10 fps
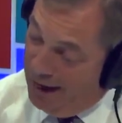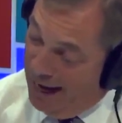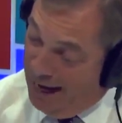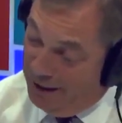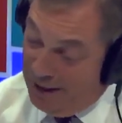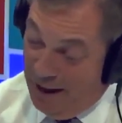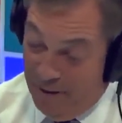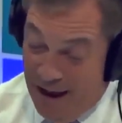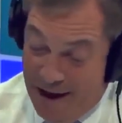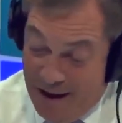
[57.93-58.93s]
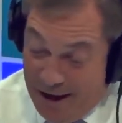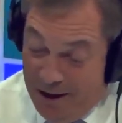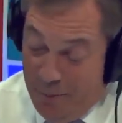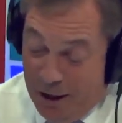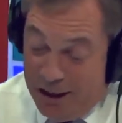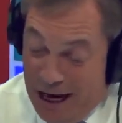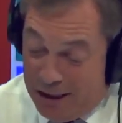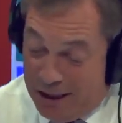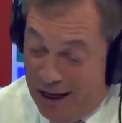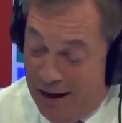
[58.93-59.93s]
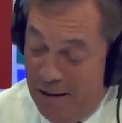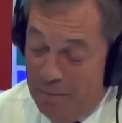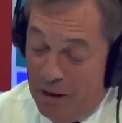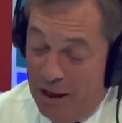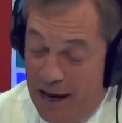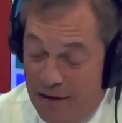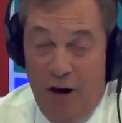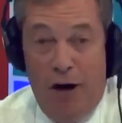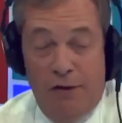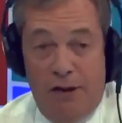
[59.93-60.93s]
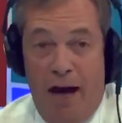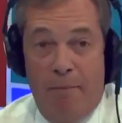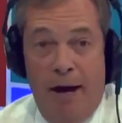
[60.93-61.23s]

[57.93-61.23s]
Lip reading: And, you know, because yesterday, Guy Verhofstadt, my